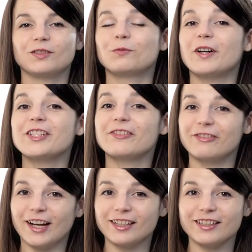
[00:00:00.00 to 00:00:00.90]
Want to
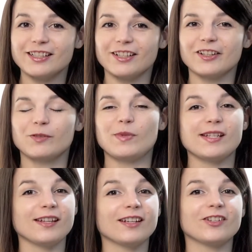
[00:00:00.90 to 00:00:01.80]
finally start
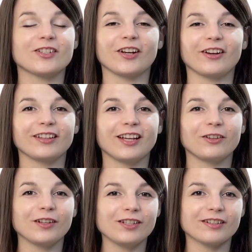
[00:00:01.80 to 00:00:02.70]
speaking in your target language?